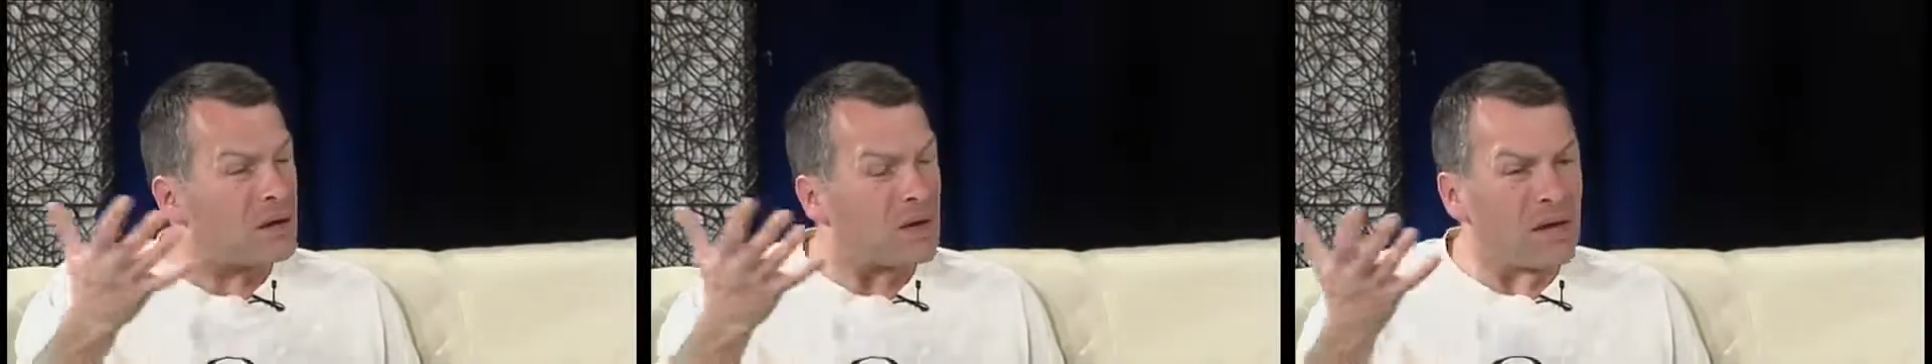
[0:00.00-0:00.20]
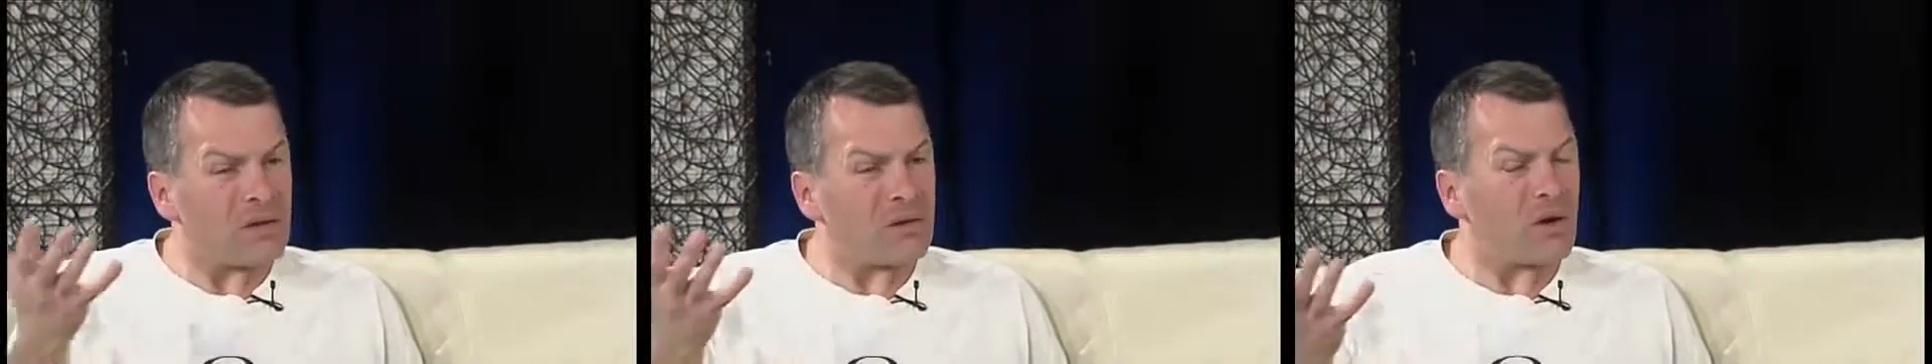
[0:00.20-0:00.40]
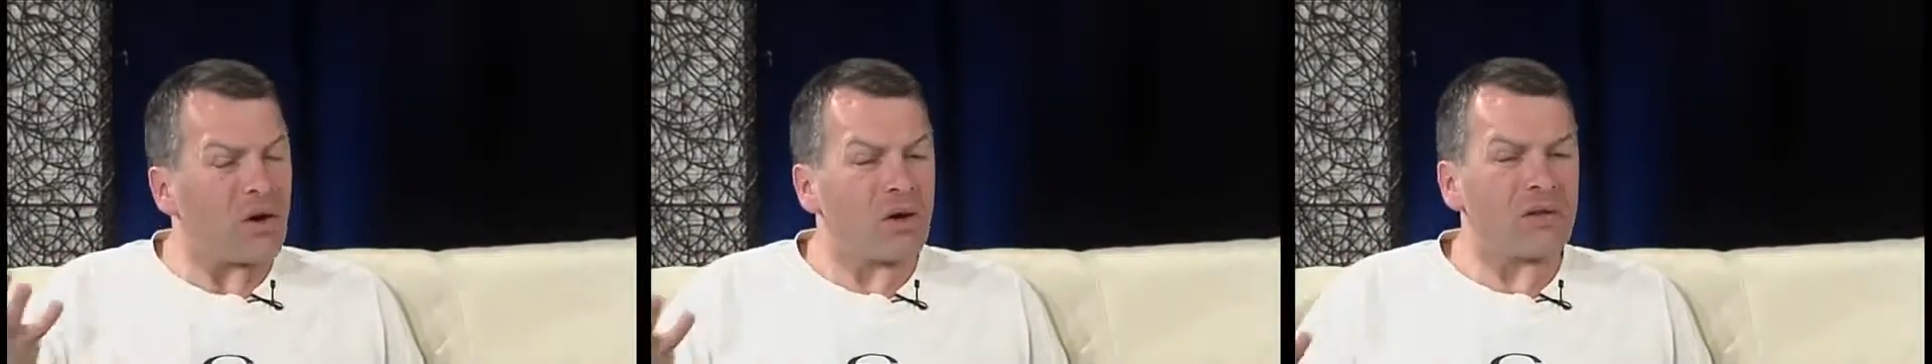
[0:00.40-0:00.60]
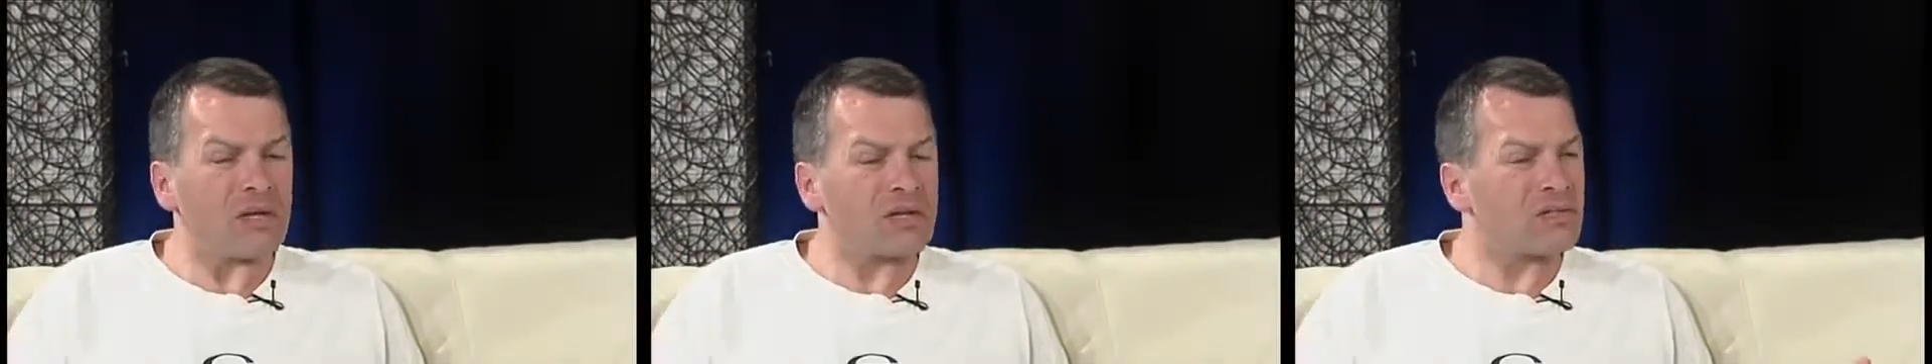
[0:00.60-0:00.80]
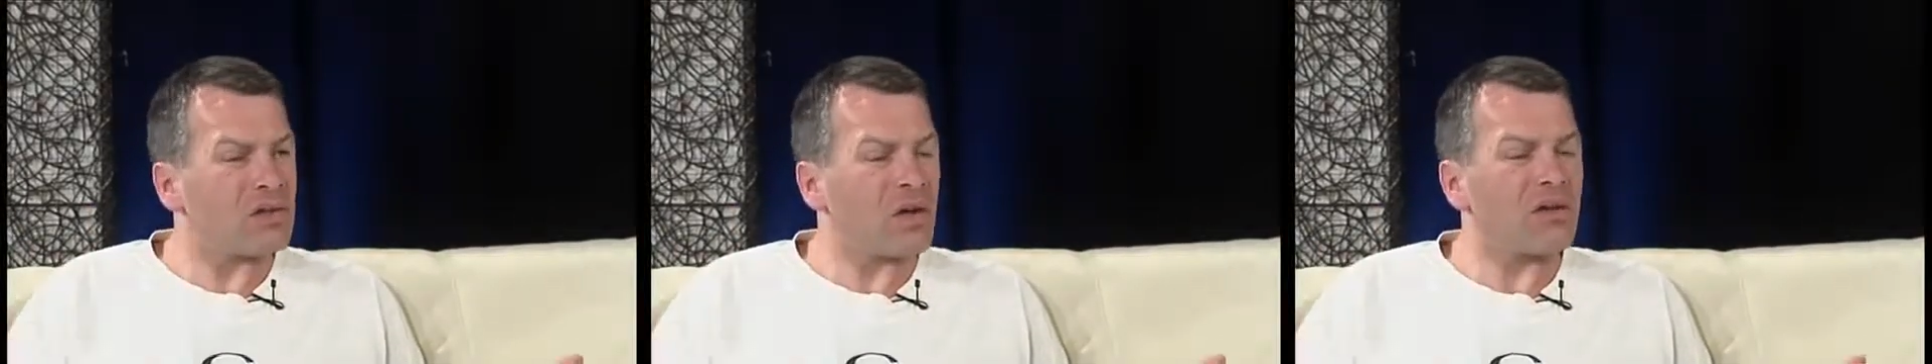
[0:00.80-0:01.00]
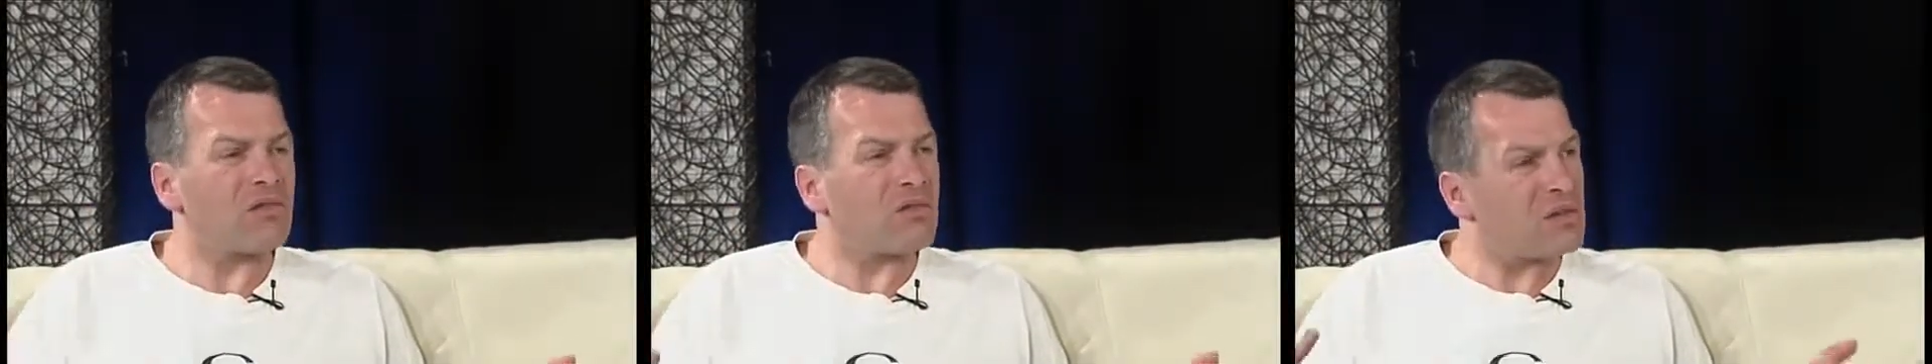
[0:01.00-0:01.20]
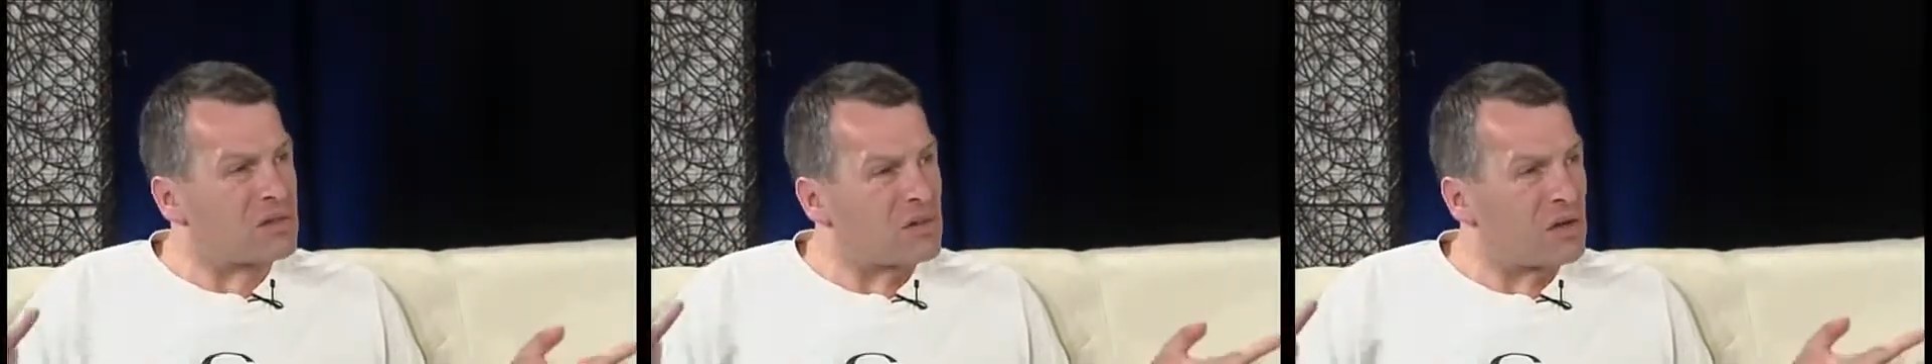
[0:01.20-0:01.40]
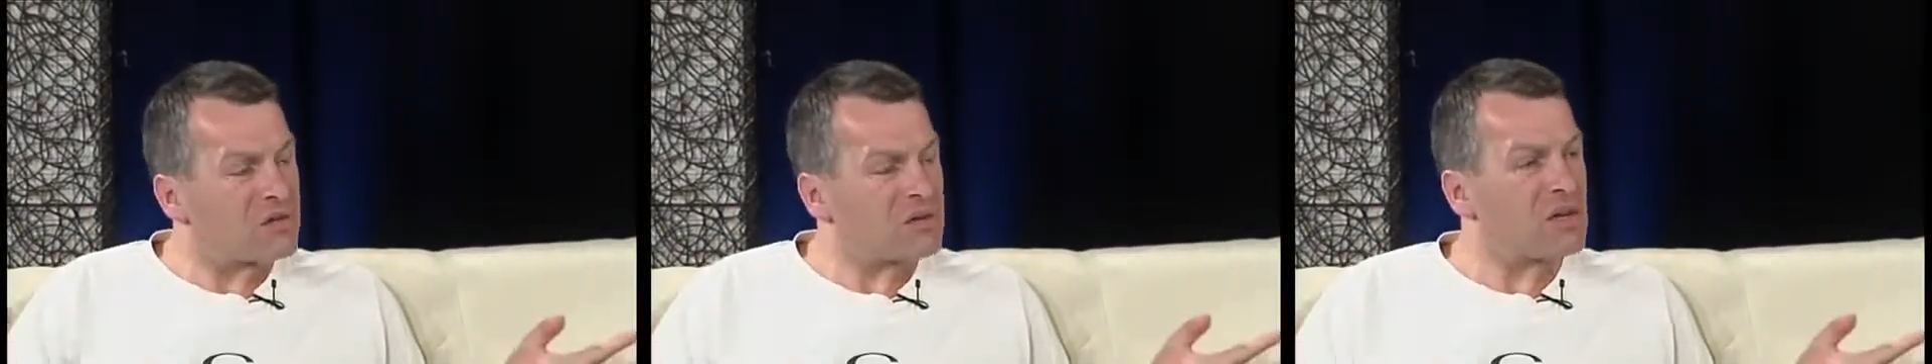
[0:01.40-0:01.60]
And that's life.
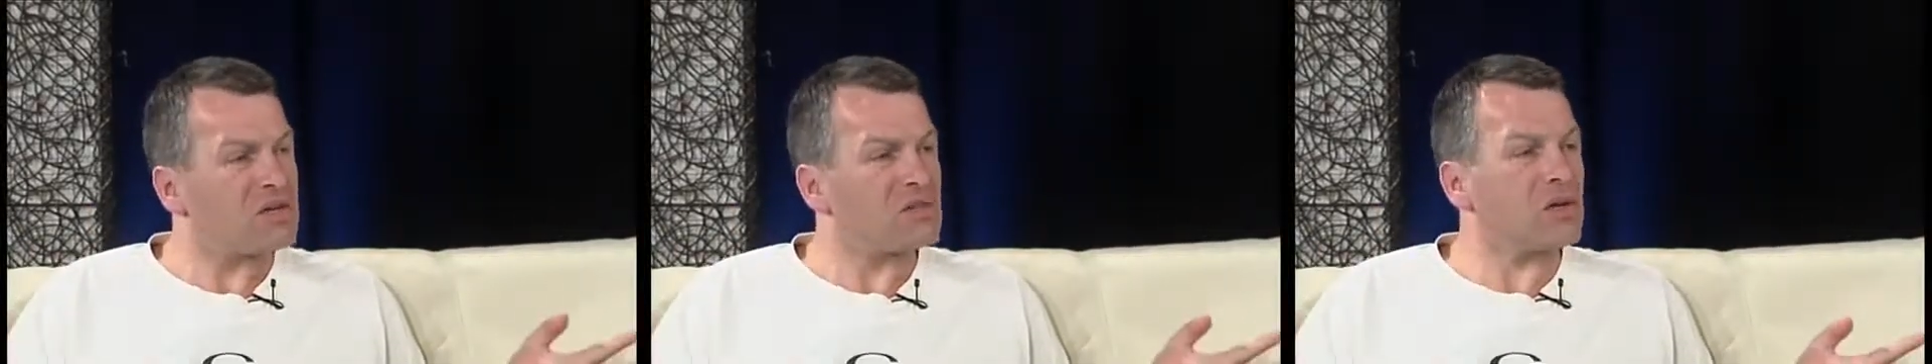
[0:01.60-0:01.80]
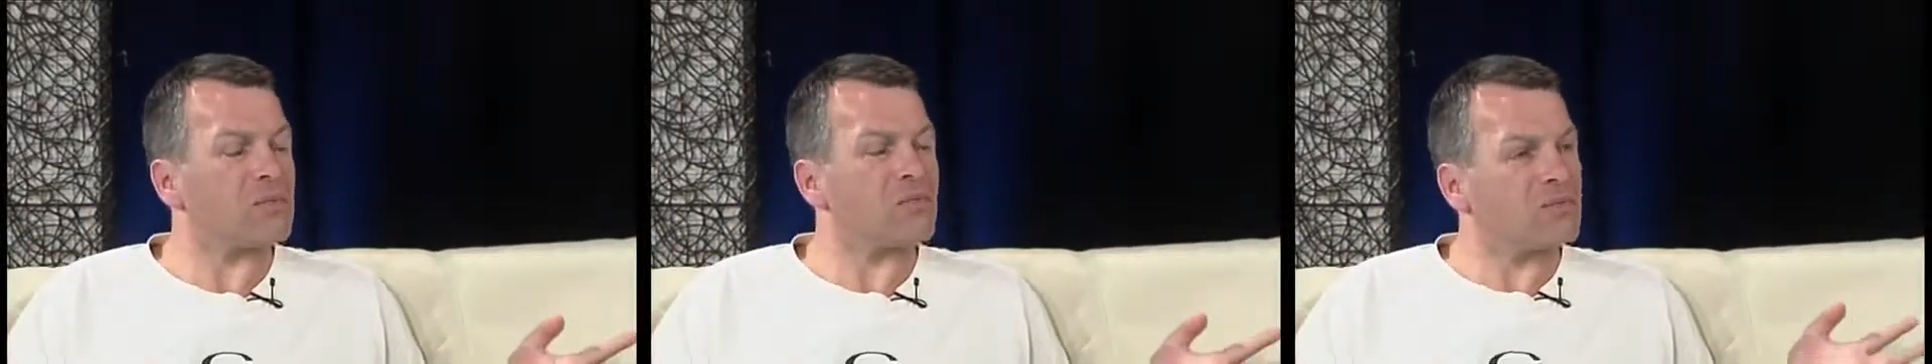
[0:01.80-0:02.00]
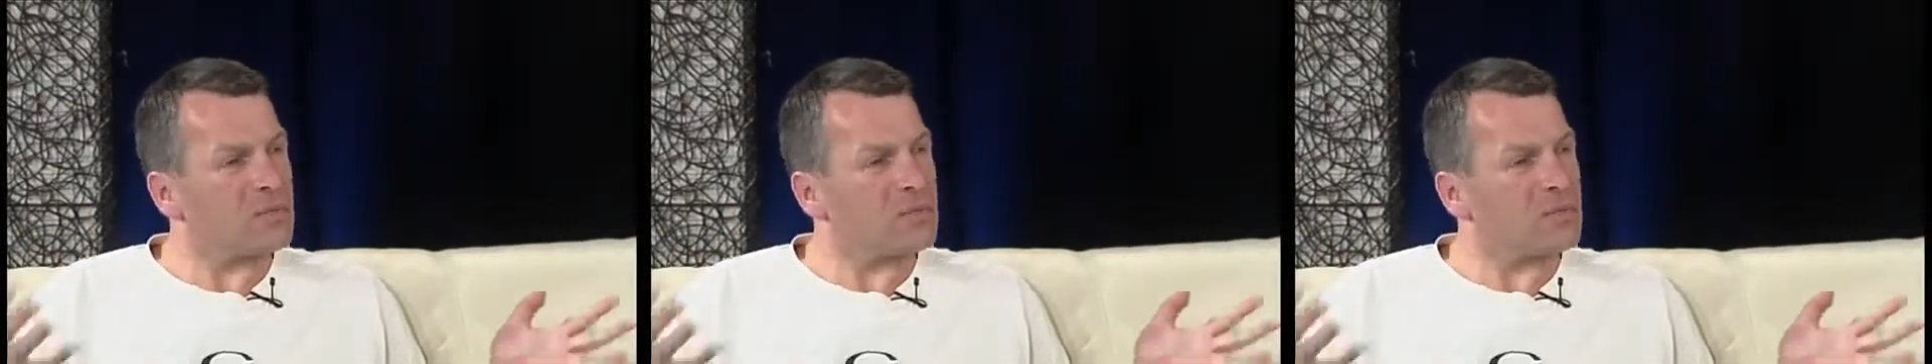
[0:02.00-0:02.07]
Life goes on.